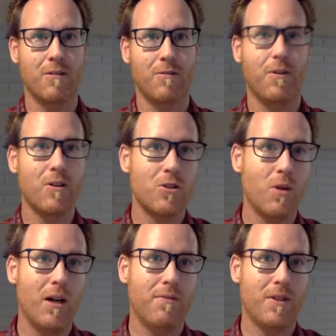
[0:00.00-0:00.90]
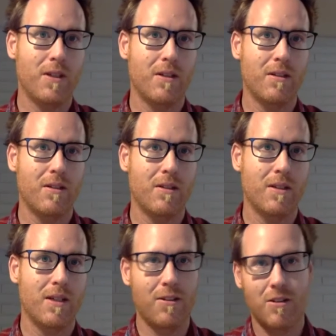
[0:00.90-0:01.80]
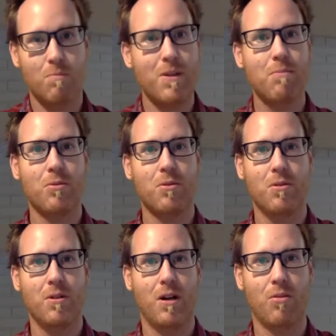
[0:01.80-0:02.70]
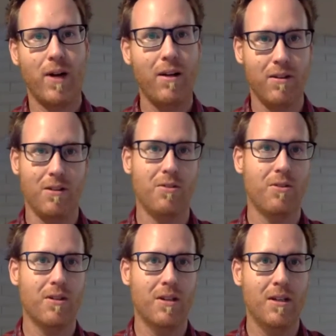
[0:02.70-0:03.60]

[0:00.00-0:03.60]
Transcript: Far too often, it's the people around us.